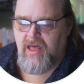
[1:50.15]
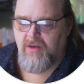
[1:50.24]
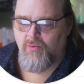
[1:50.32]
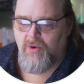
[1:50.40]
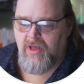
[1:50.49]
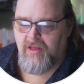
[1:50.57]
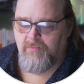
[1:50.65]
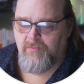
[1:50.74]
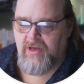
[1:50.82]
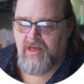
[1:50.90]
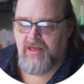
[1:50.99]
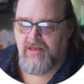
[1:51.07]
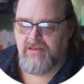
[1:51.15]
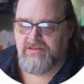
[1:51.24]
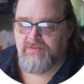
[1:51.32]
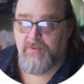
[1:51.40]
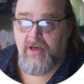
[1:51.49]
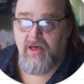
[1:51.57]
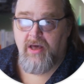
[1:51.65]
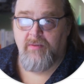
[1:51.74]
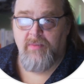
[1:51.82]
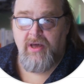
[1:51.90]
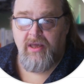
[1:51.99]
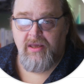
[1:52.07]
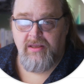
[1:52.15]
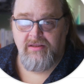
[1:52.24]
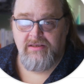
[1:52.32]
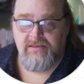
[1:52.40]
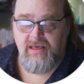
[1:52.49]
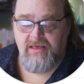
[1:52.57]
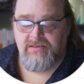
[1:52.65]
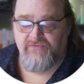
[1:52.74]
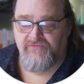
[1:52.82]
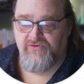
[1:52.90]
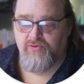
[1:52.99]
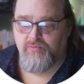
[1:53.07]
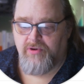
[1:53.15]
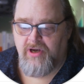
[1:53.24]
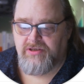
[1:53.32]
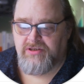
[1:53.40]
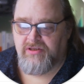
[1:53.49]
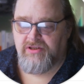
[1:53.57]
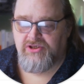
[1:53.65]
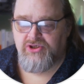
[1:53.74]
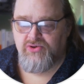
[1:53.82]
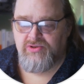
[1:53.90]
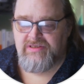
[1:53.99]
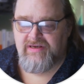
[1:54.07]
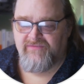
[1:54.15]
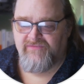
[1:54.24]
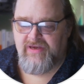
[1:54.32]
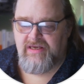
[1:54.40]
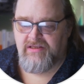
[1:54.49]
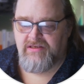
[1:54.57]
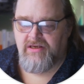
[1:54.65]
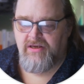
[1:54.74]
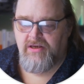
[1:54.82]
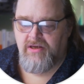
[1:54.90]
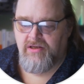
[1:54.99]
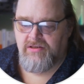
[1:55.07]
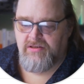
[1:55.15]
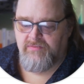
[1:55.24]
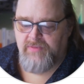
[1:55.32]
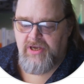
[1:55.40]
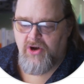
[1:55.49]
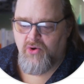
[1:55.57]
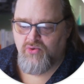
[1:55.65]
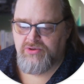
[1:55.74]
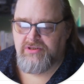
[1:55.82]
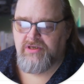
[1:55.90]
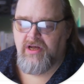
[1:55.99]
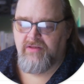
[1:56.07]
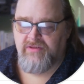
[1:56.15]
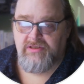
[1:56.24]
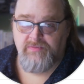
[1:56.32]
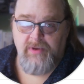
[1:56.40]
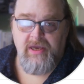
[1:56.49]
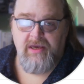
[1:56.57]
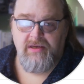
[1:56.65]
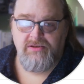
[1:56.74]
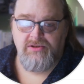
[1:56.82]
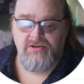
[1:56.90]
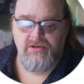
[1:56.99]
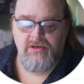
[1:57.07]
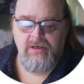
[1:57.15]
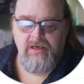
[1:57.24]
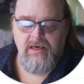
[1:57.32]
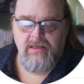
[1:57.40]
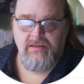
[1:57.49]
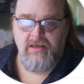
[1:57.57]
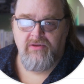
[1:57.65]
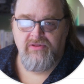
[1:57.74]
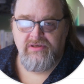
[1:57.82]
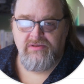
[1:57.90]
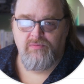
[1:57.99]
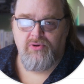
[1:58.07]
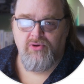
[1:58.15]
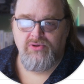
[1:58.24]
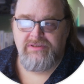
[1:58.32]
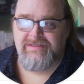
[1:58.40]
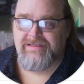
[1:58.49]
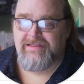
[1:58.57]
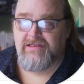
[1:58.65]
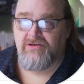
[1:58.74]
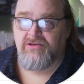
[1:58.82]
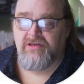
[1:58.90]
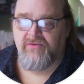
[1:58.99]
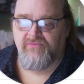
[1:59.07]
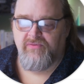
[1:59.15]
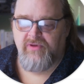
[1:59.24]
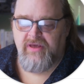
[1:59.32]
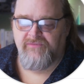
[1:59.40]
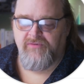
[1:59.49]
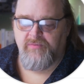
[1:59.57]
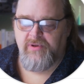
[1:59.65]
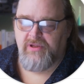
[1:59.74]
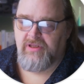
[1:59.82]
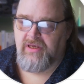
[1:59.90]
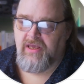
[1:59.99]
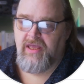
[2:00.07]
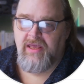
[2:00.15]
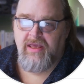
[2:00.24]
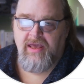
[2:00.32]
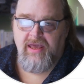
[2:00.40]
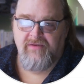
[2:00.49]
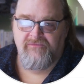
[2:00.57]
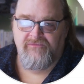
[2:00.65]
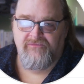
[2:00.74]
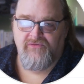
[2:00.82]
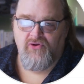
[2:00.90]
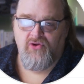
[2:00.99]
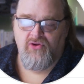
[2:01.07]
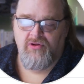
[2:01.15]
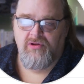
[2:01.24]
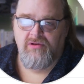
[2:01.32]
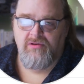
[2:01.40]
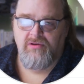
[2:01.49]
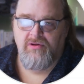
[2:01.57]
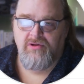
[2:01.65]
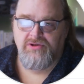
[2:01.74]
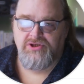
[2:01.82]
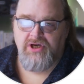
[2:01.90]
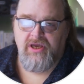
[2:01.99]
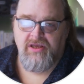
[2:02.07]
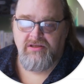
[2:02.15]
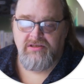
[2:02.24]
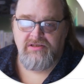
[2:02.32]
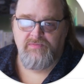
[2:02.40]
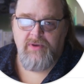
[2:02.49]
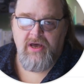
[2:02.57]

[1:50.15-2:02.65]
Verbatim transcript: I want my S P A, my, in this case, a Vue project that's using Vite to be hosted on this page. Now, this approach is a little different if you're building a full giant S P